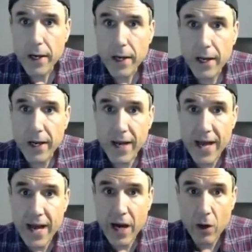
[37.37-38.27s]
And
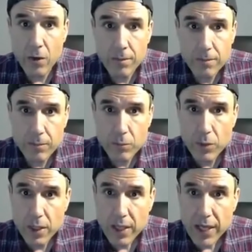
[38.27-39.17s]
now,
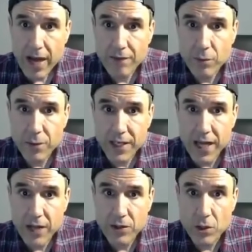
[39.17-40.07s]
after we
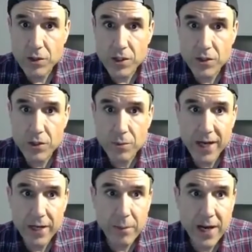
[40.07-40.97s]
download the 2
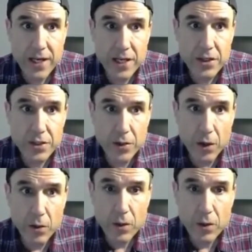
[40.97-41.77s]
megabyte distro,